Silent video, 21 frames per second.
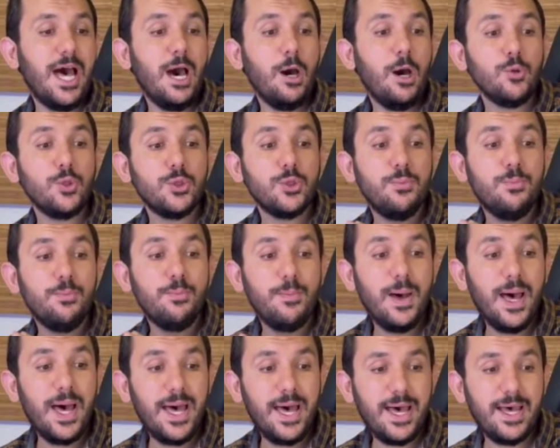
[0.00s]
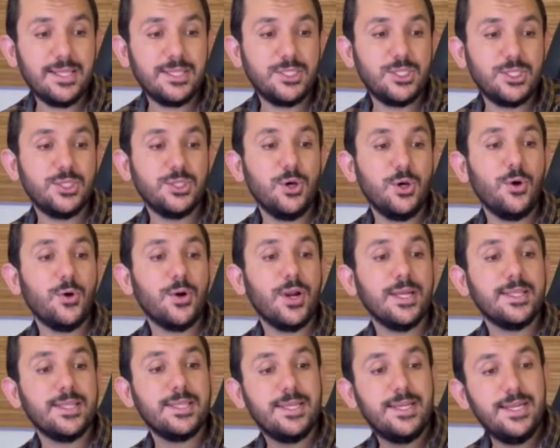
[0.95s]
outmatched or
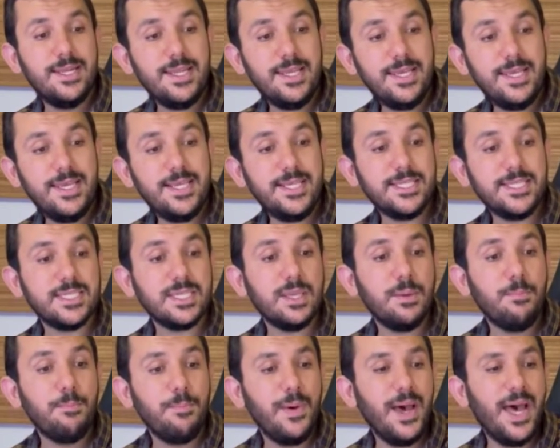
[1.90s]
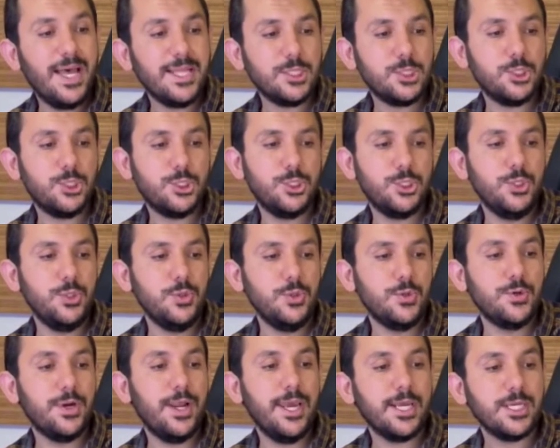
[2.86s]
at least matched
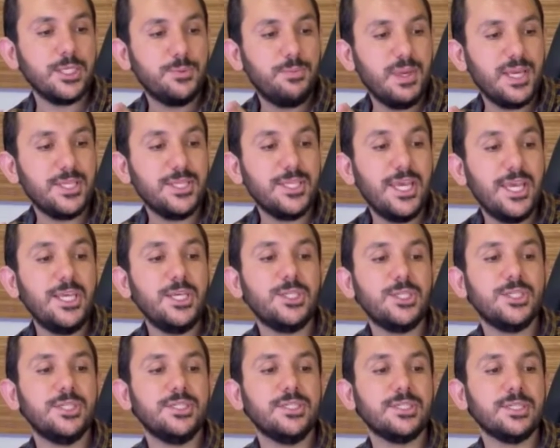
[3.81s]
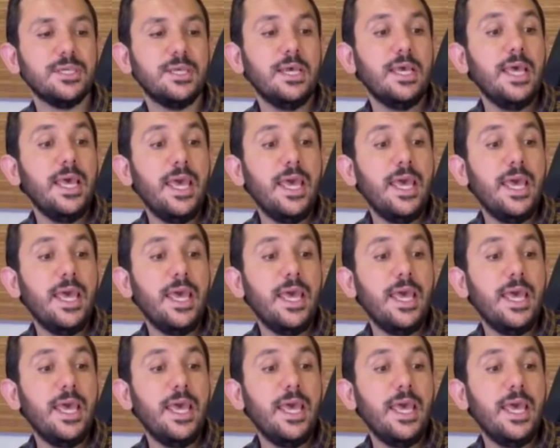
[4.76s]
your expectations?